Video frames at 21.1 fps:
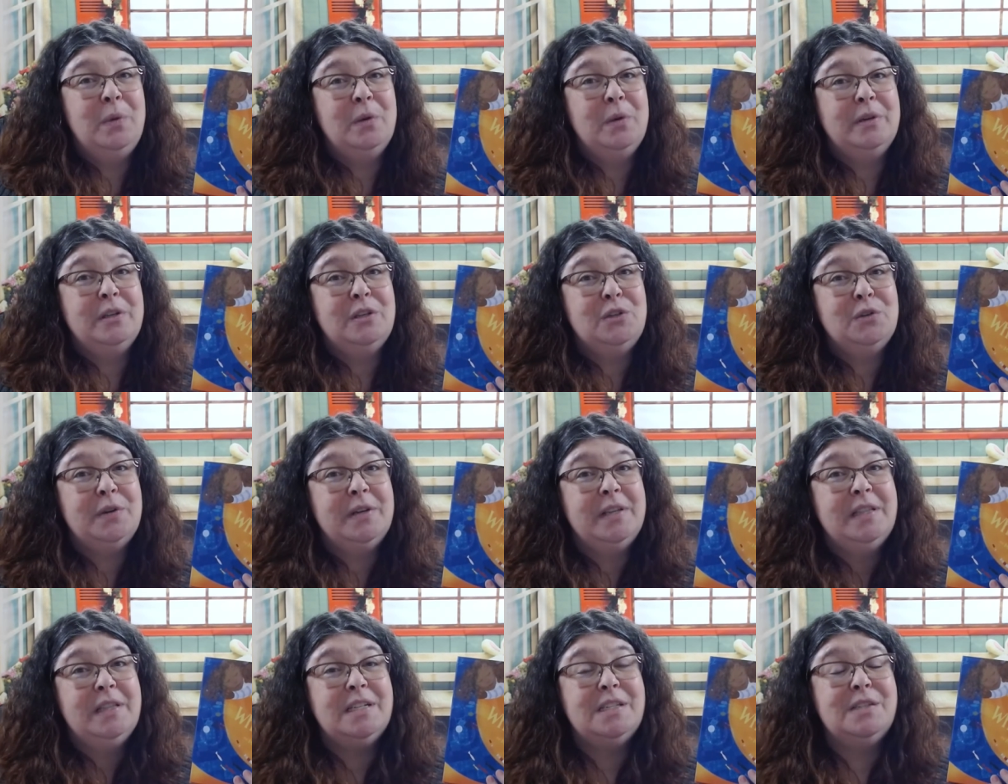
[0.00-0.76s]
you
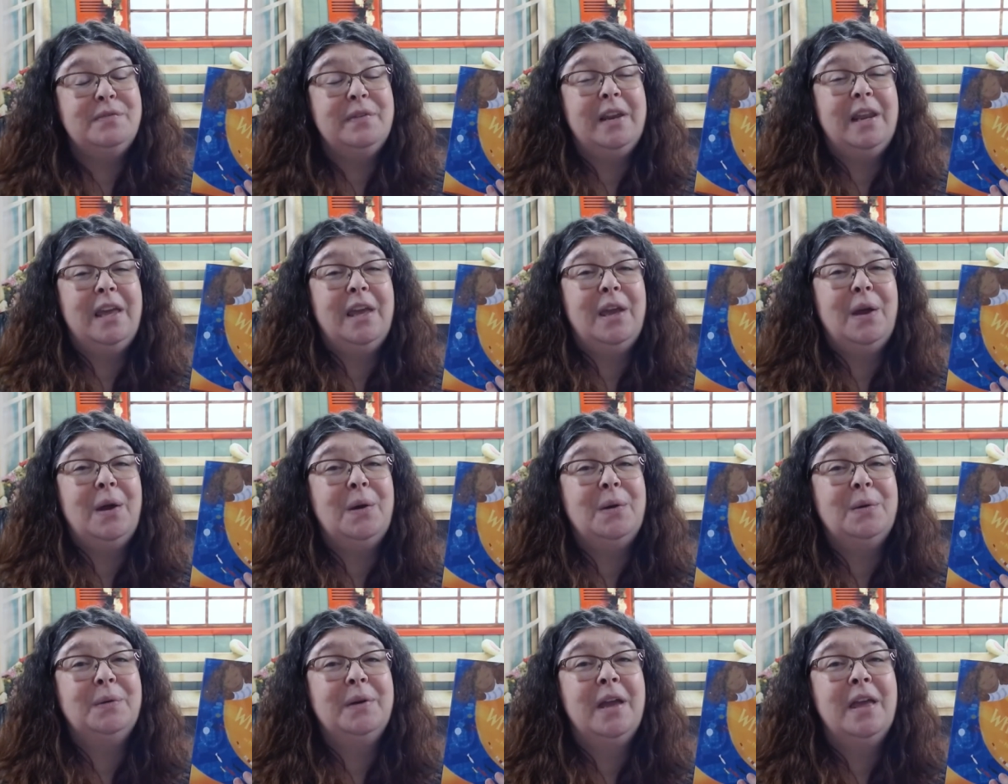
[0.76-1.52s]
enjoyed this
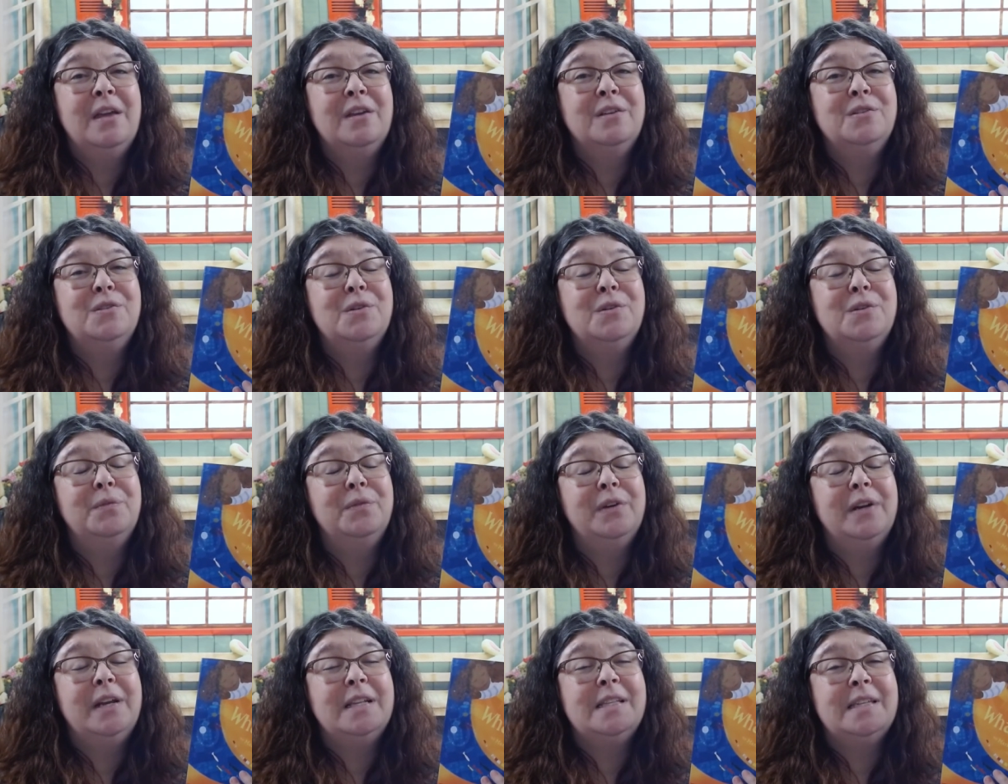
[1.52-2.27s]
video. Don't
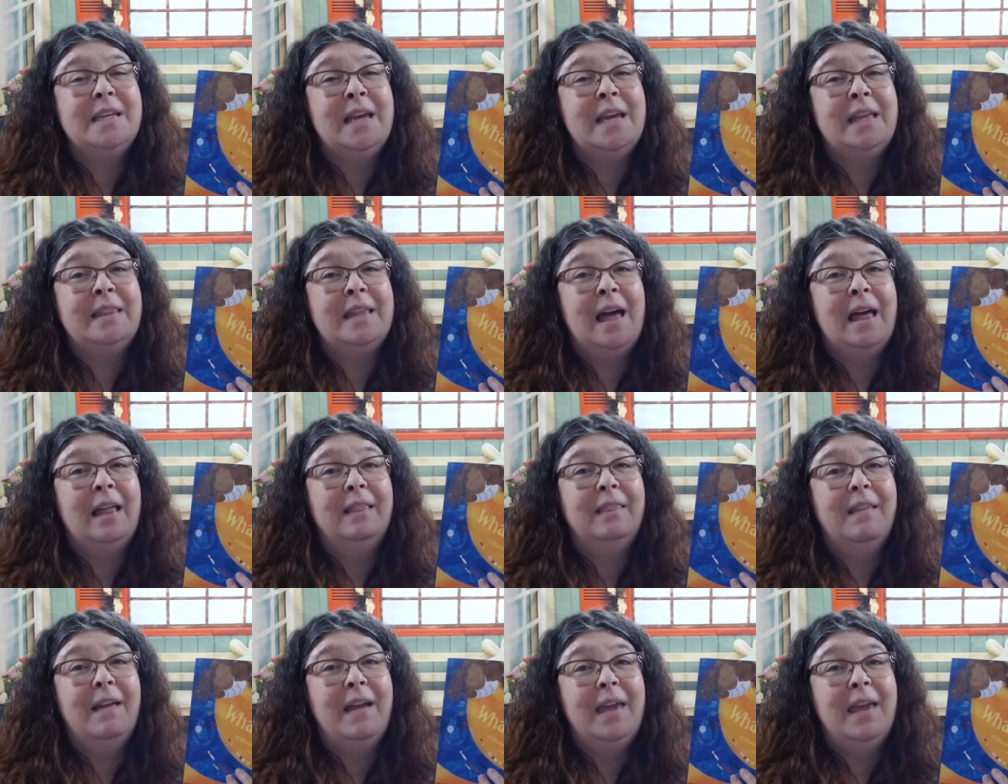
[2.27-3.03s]
forget to hit
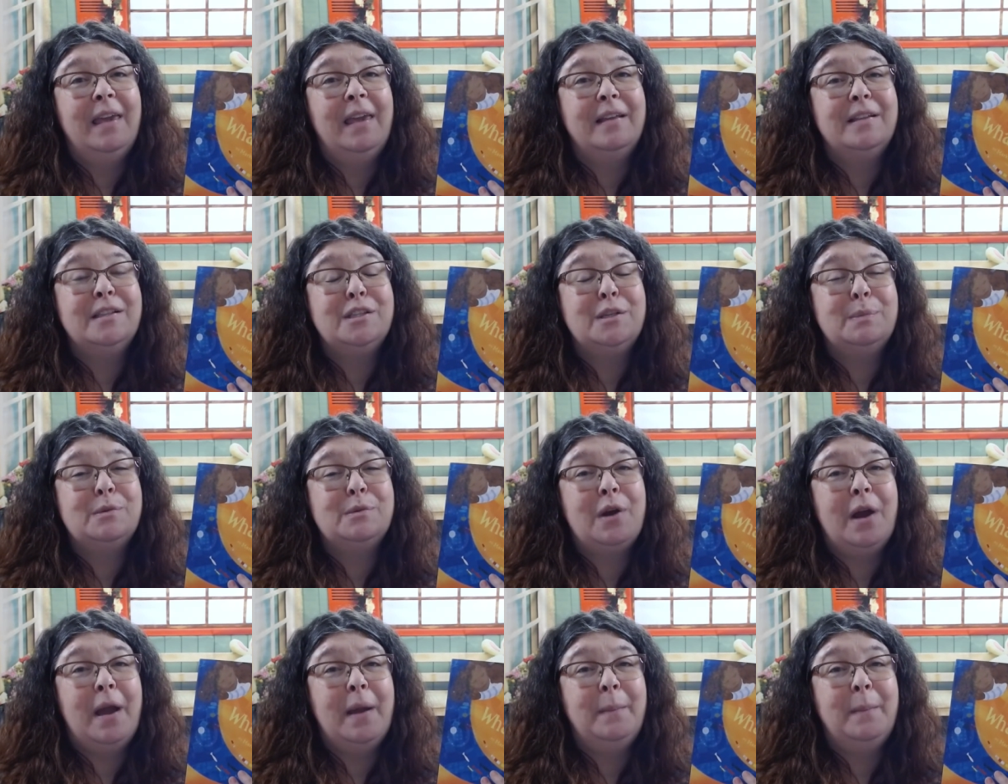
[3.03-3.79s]
that like and
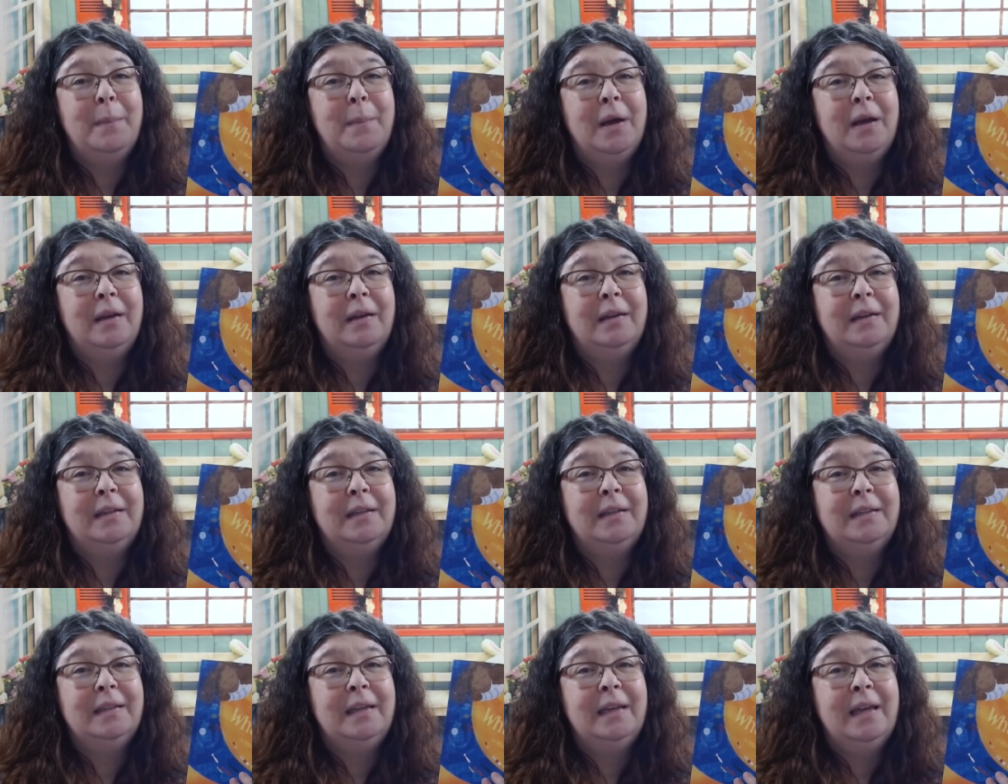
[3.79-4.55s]
subscribe button.
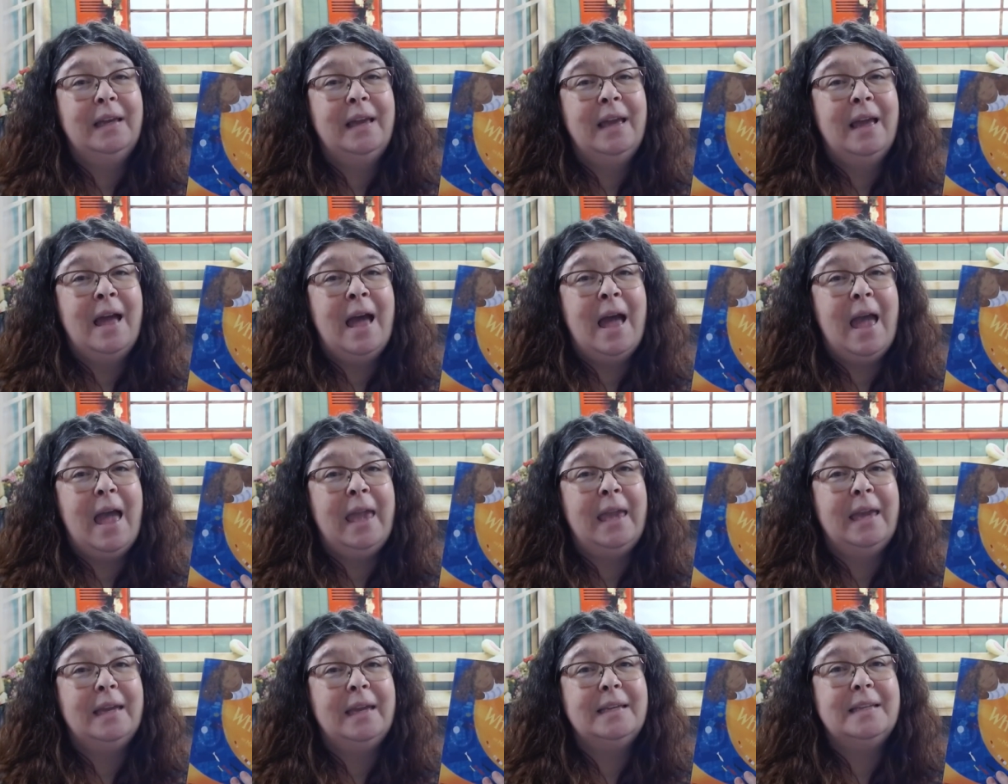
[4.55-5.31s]

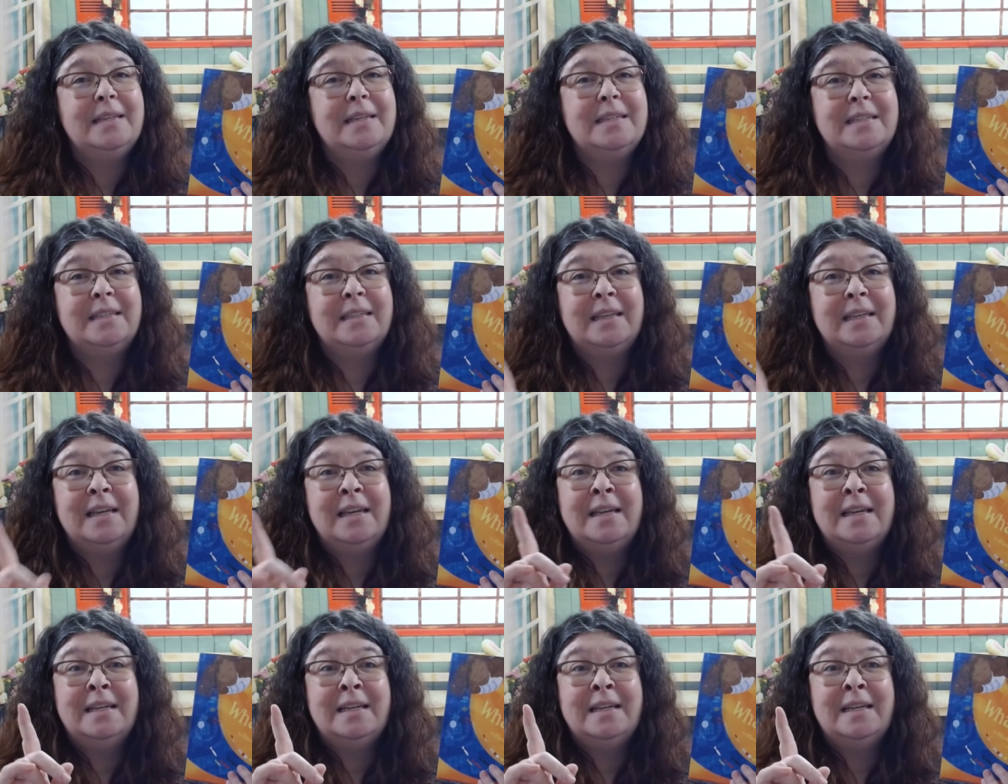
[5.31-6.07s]

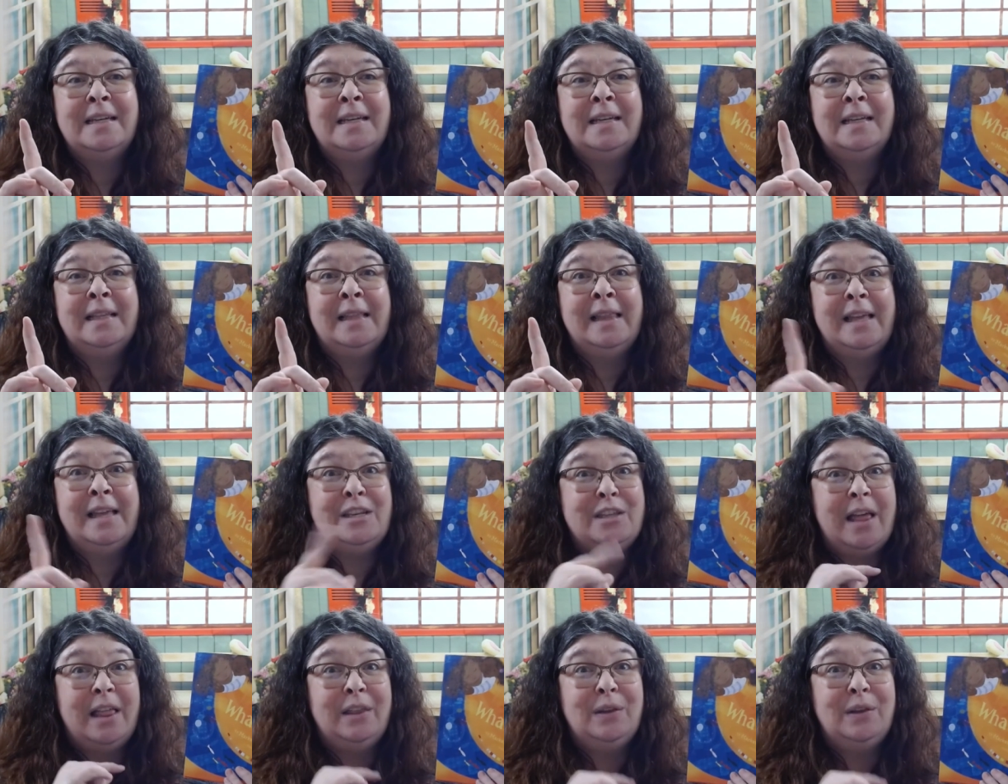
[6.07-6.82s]
And
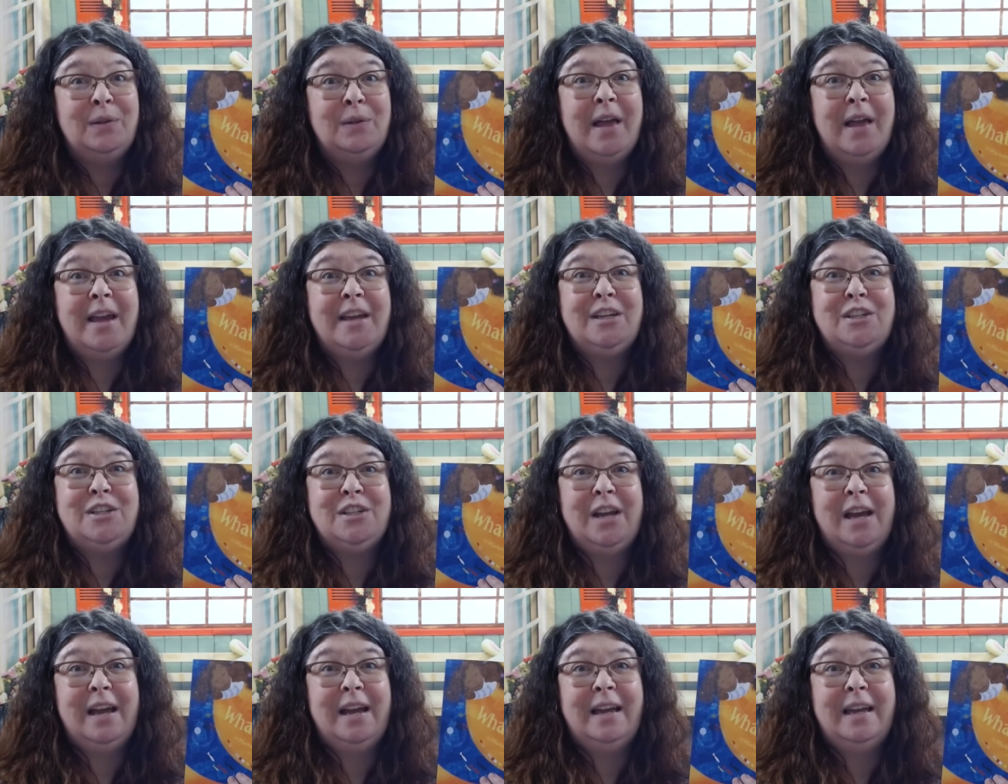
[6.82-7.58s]
let the light
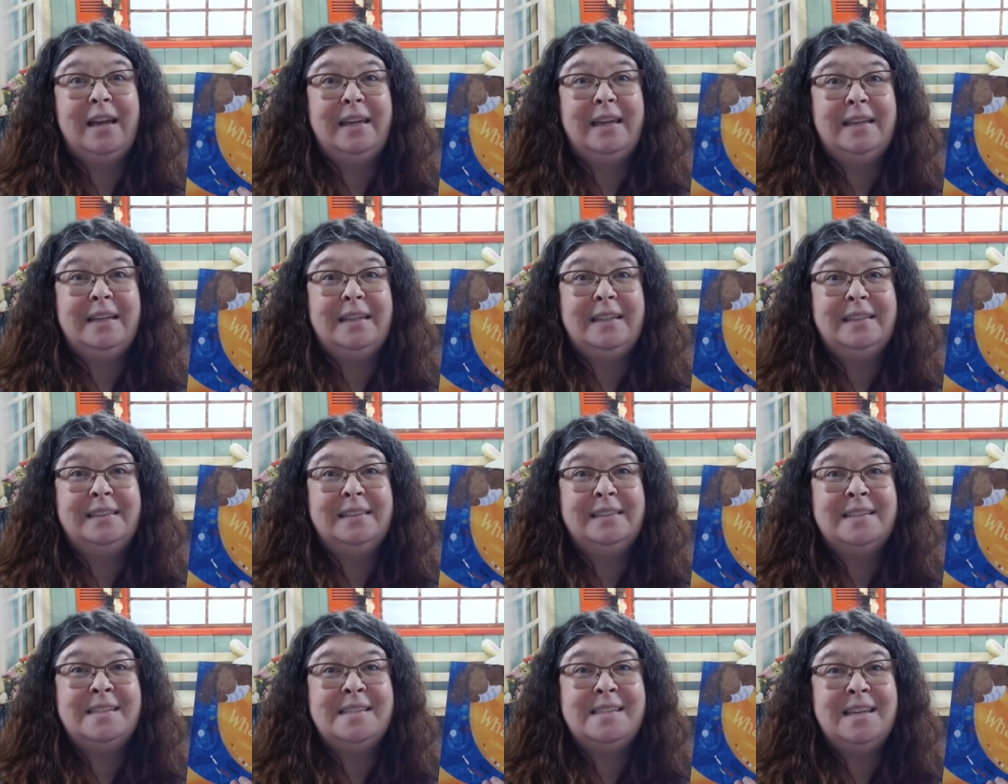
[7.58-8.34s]

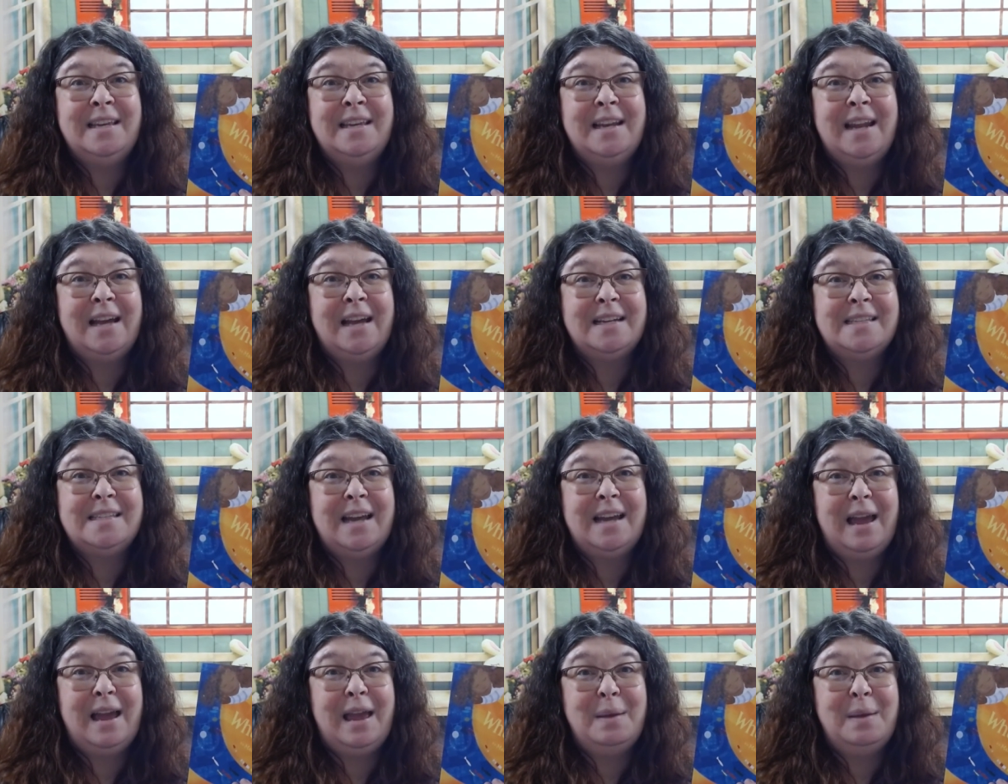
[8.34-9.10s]
shine. See you next
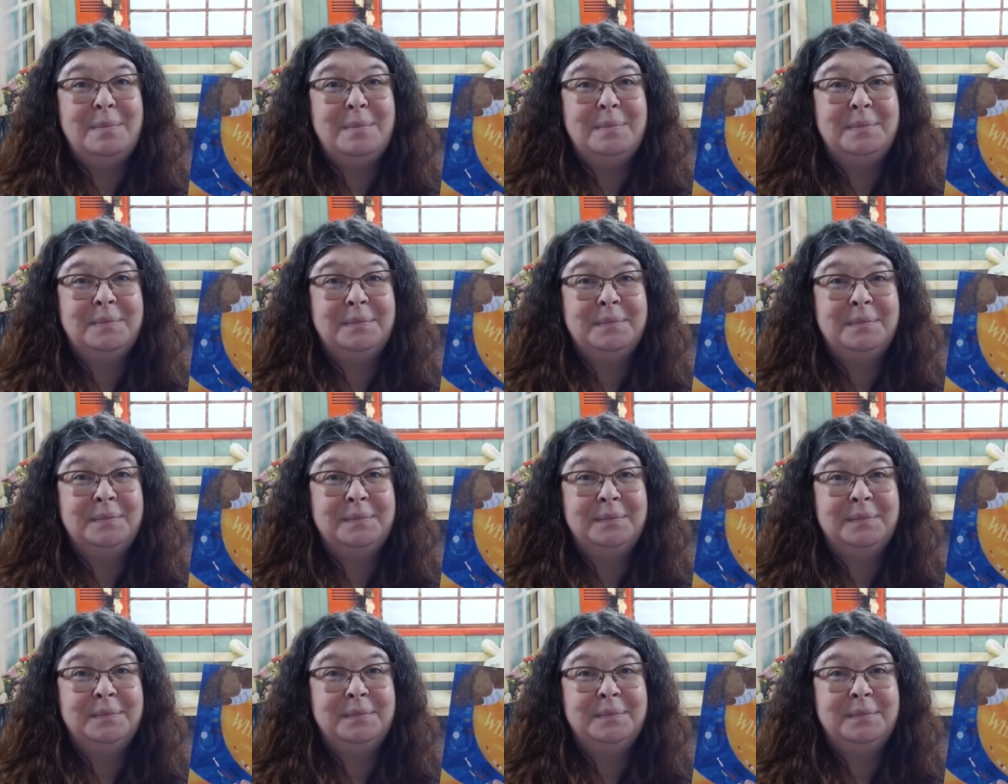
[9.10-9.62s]
time.